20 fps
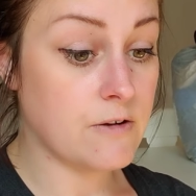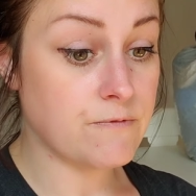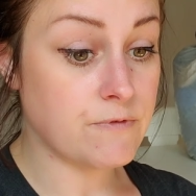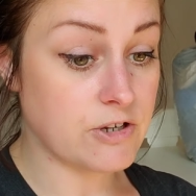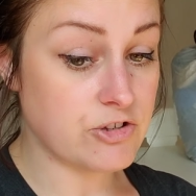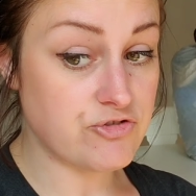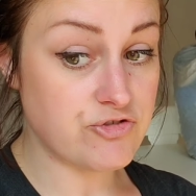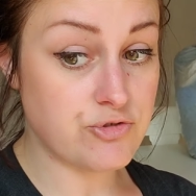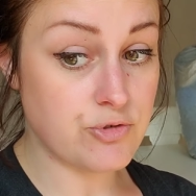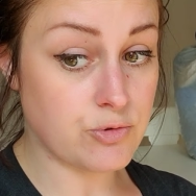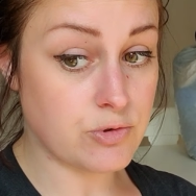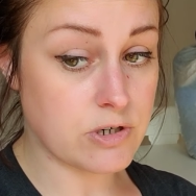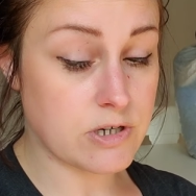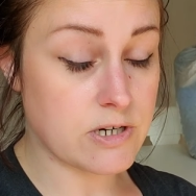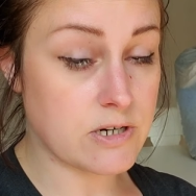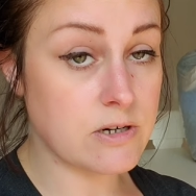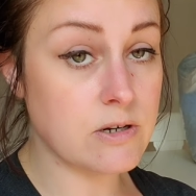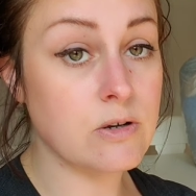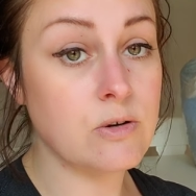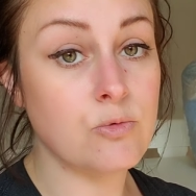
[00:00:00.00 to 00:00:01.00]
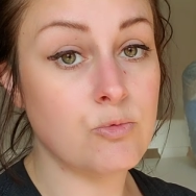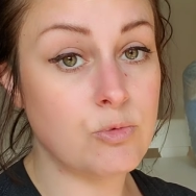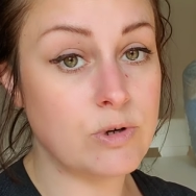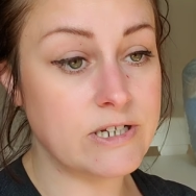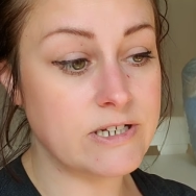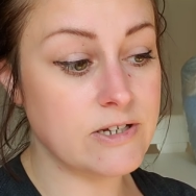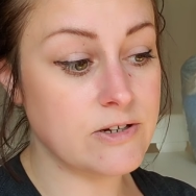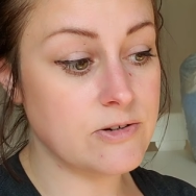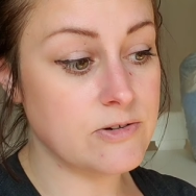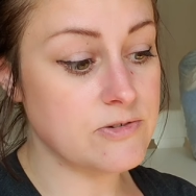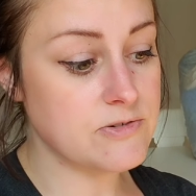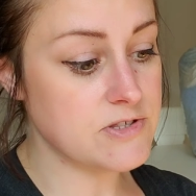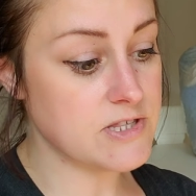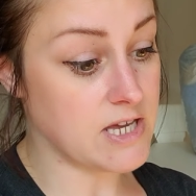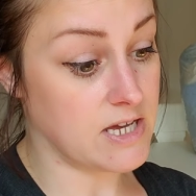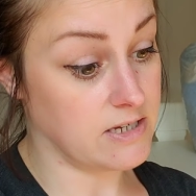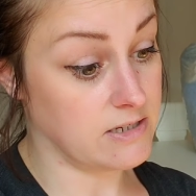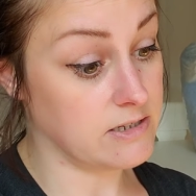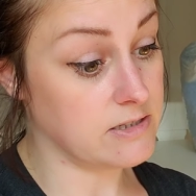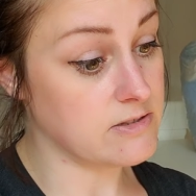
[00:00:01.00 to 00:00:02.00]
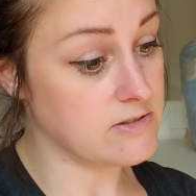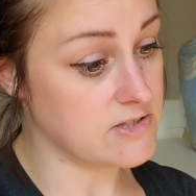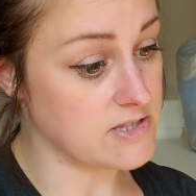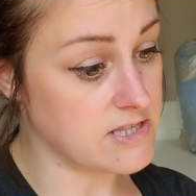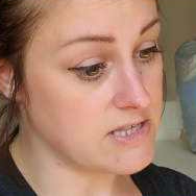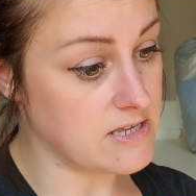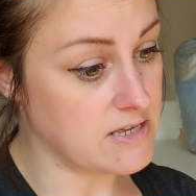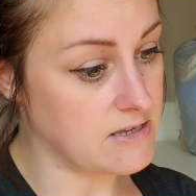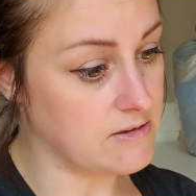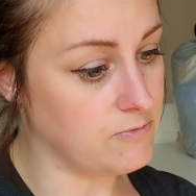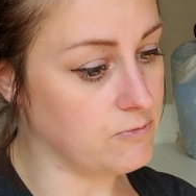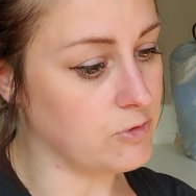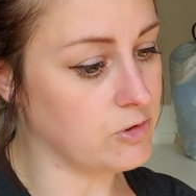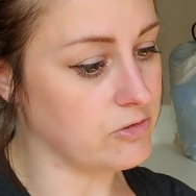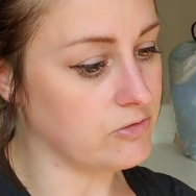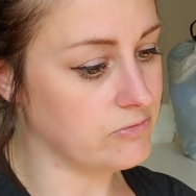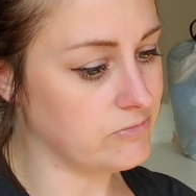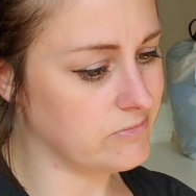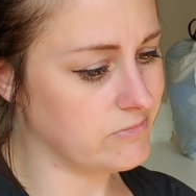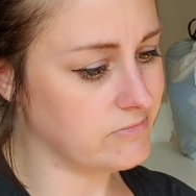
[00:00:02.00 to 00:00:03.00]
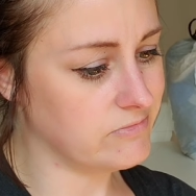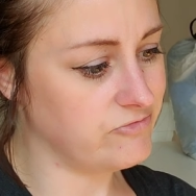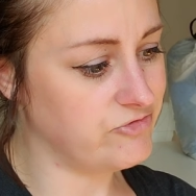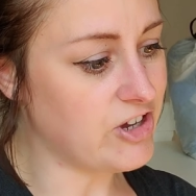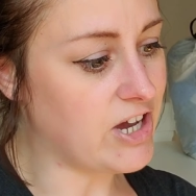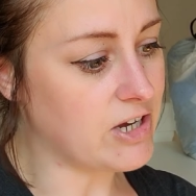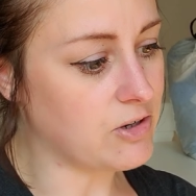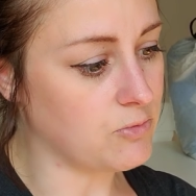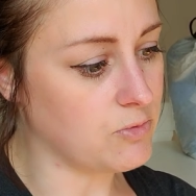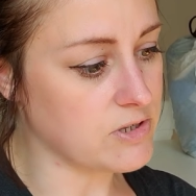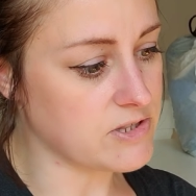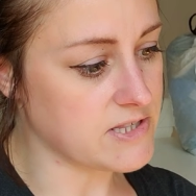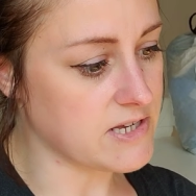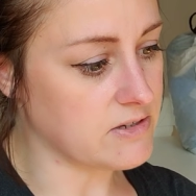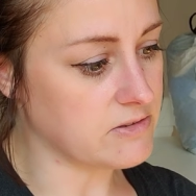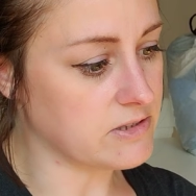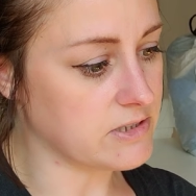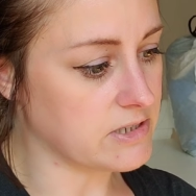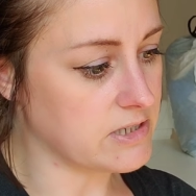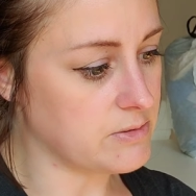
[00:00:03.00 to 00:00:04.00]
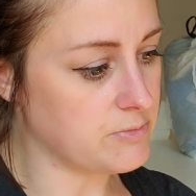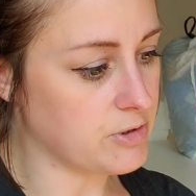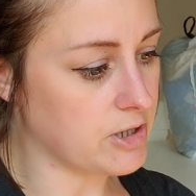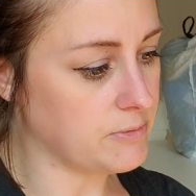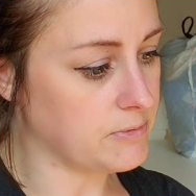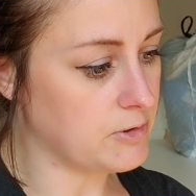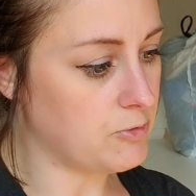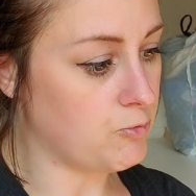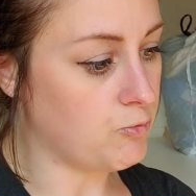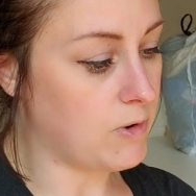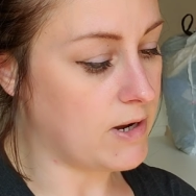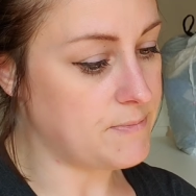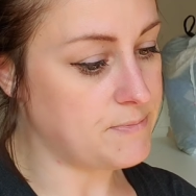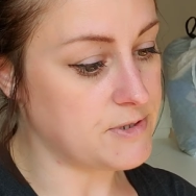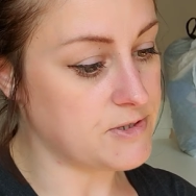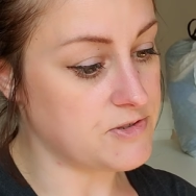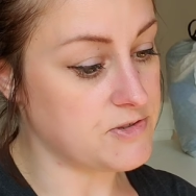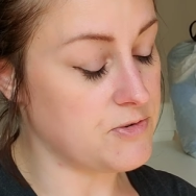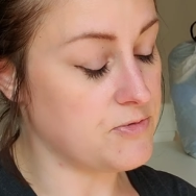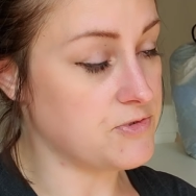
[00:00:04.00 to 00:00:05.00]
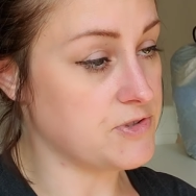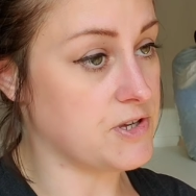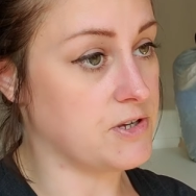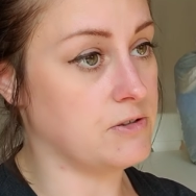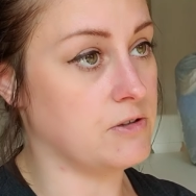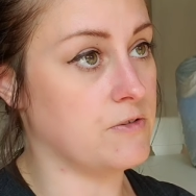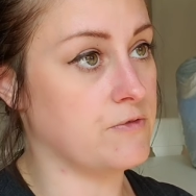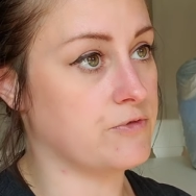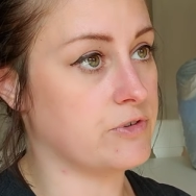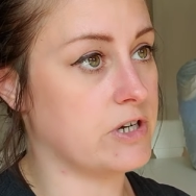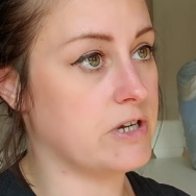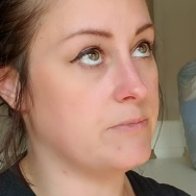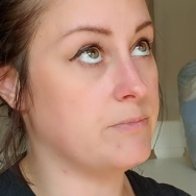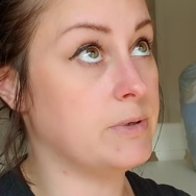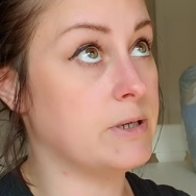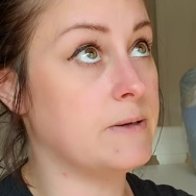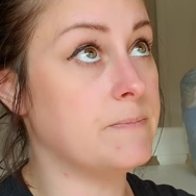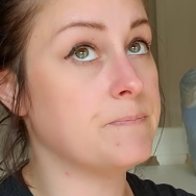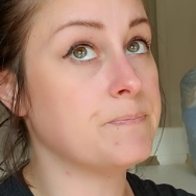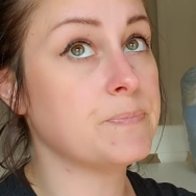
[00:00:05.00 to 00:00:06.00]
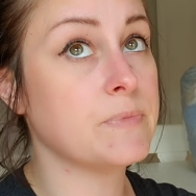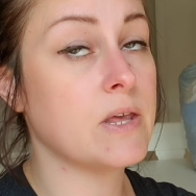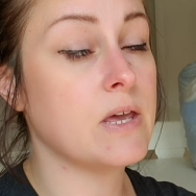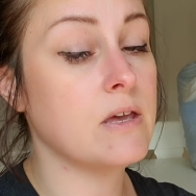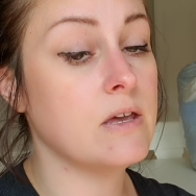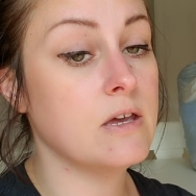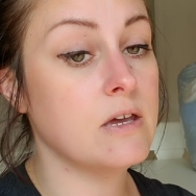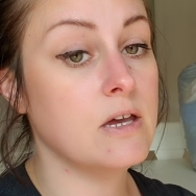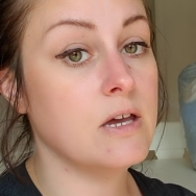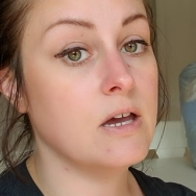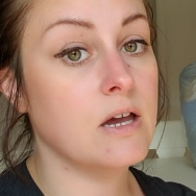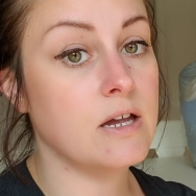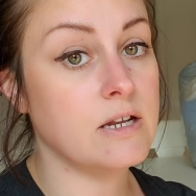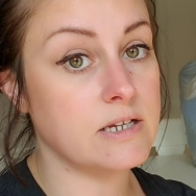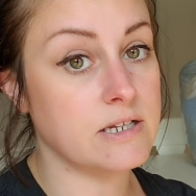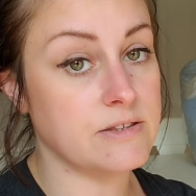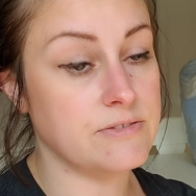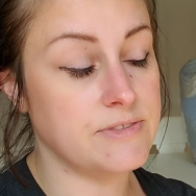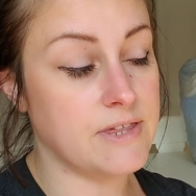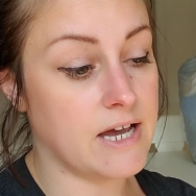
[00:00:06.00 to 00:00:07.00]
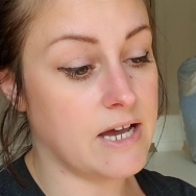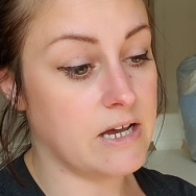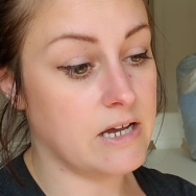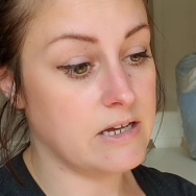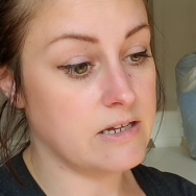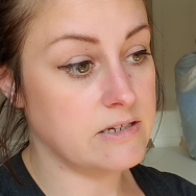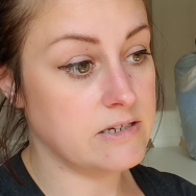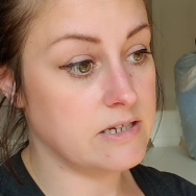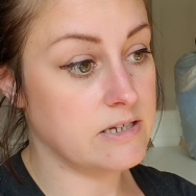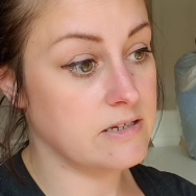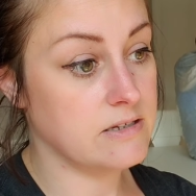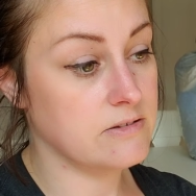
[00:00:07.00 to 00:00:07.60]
French door windows, I can see, well, Jack was out there and he probably wiped his nose all over it, but I did that.